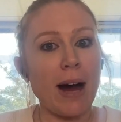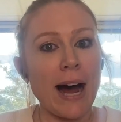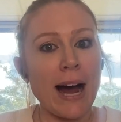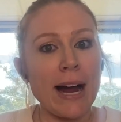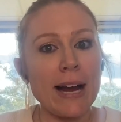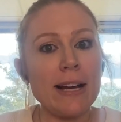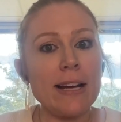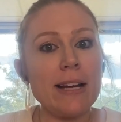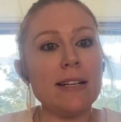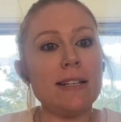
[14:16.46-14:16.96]

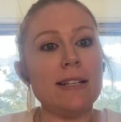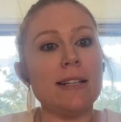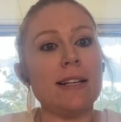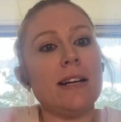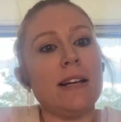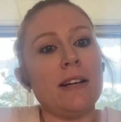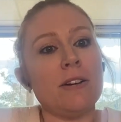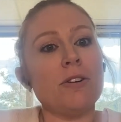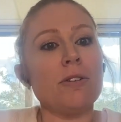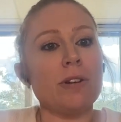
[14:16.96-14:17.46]
I need to
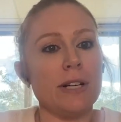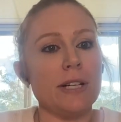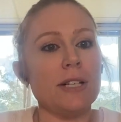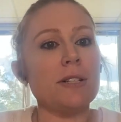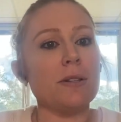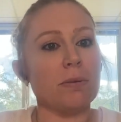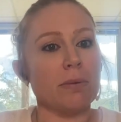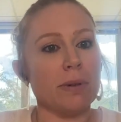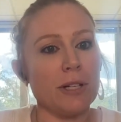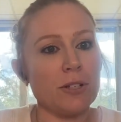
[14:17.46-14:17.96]
increase
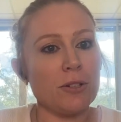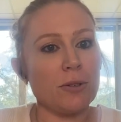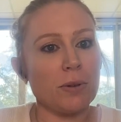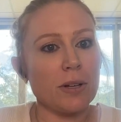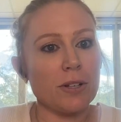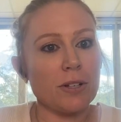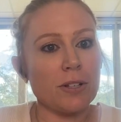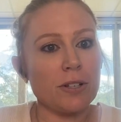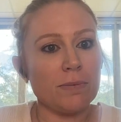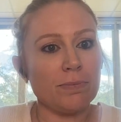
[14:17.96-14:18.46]
the
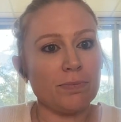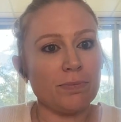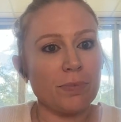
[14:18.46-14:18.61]
resource.